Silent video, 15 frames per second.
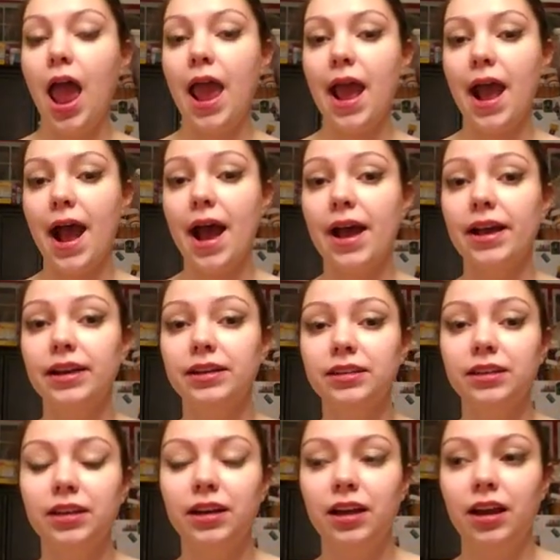
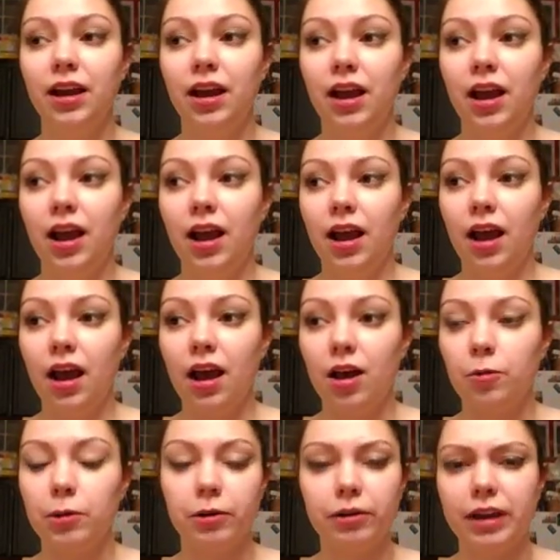And
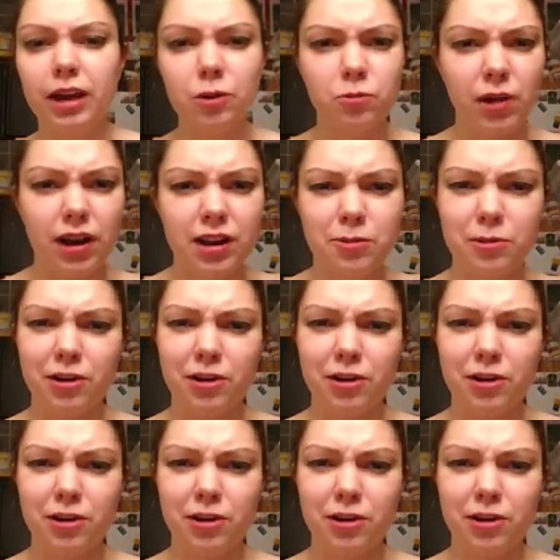we were getting ready.